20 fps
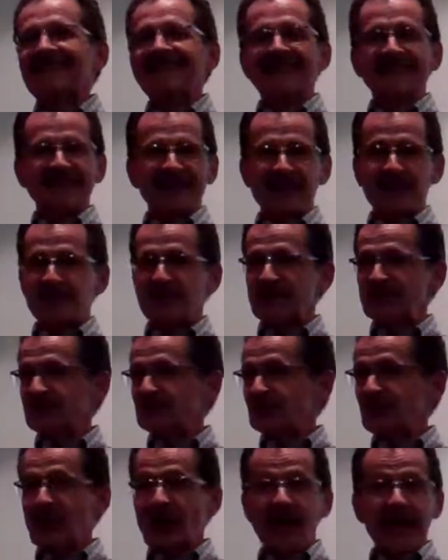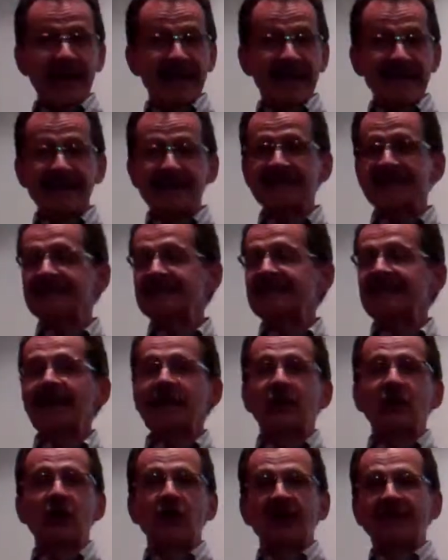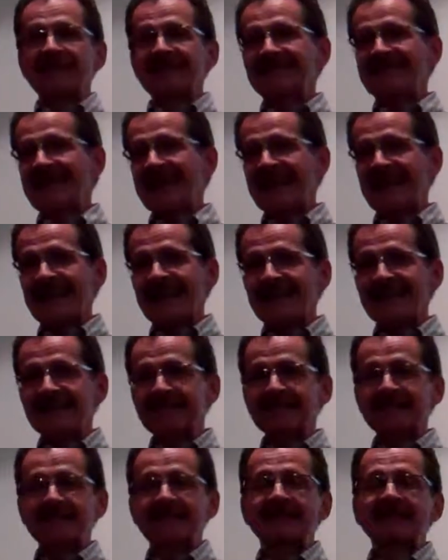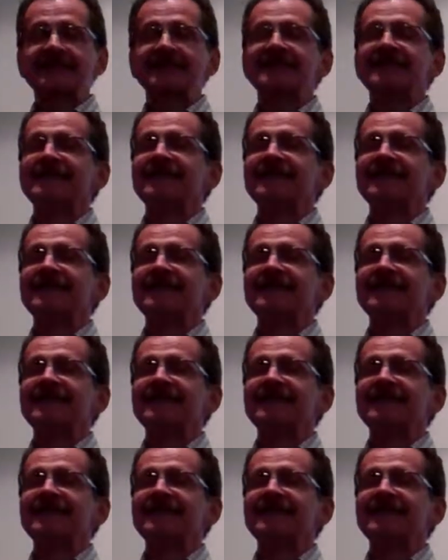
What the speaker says: get up and try it, see how long it takes.